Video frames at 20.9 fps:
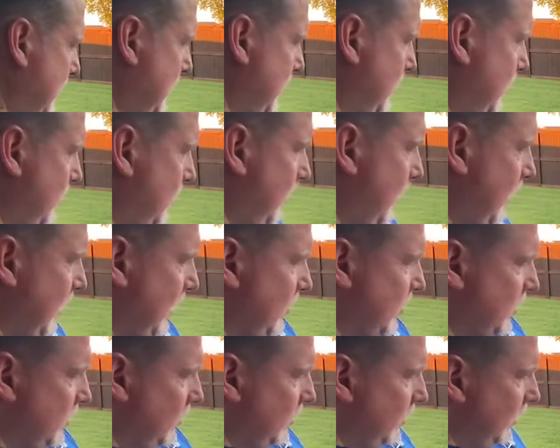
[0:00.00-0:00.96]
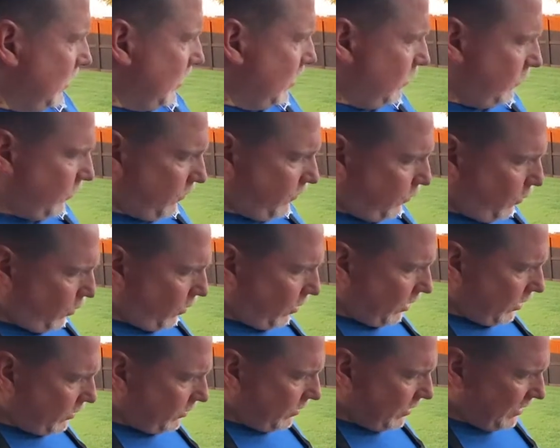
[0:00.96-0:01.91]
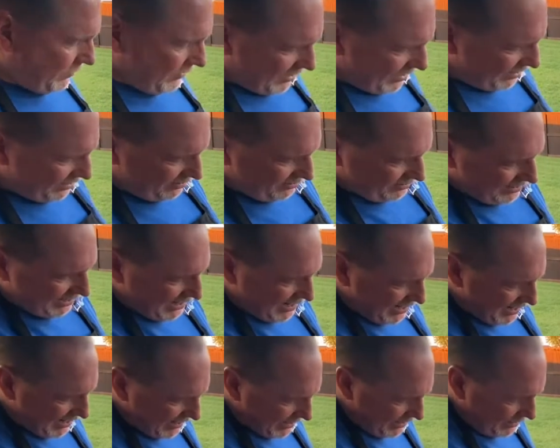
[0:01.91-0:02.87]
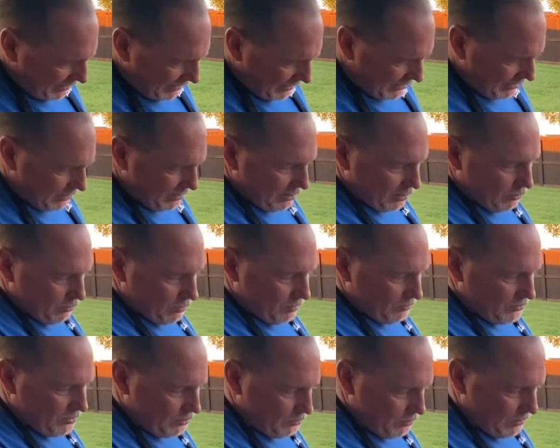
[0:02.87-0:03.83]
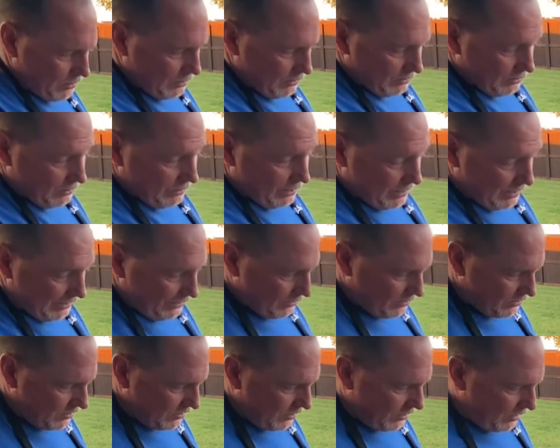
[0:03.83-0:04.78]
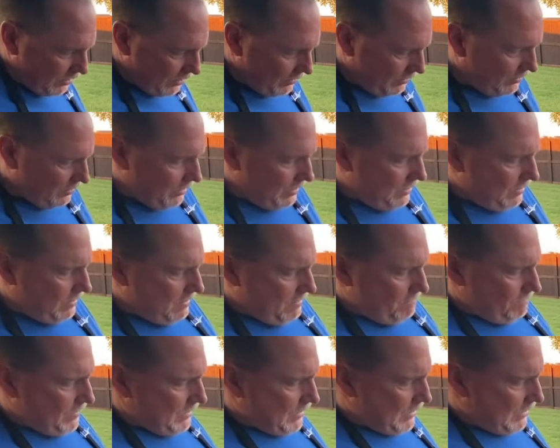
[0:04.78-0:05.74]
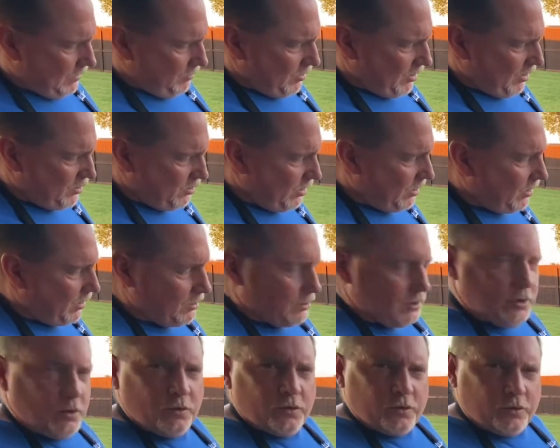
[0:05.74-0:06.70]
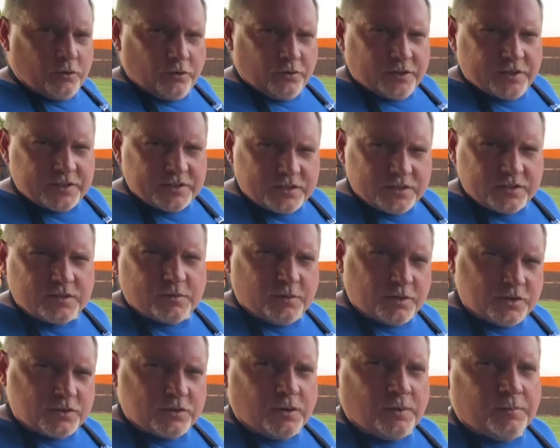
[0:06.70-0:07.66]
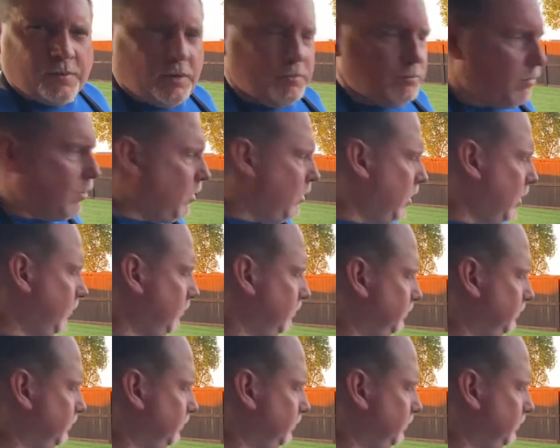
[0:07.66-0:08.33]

Hood right now is showing a little over 400. I've got it on high. I can go up to a little higher setting, but I try not to go there on this just to make sure I'm not burning.